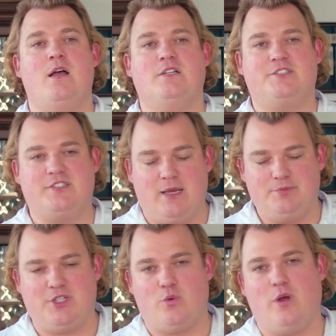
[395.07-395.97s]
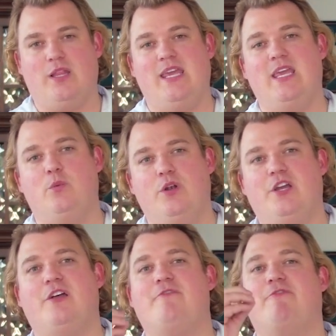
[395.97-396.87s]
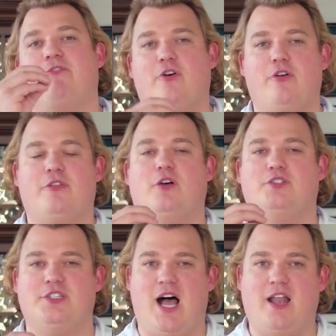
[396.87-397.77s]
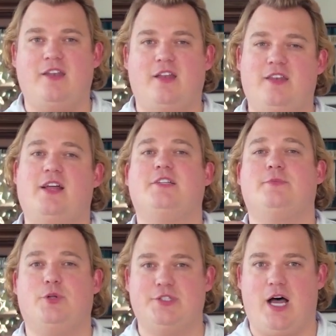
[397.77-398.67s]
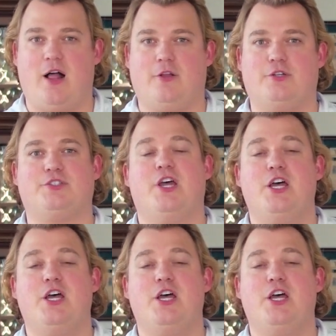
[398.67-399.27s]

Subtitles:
Subsequently, he would convert those non-deductible dollars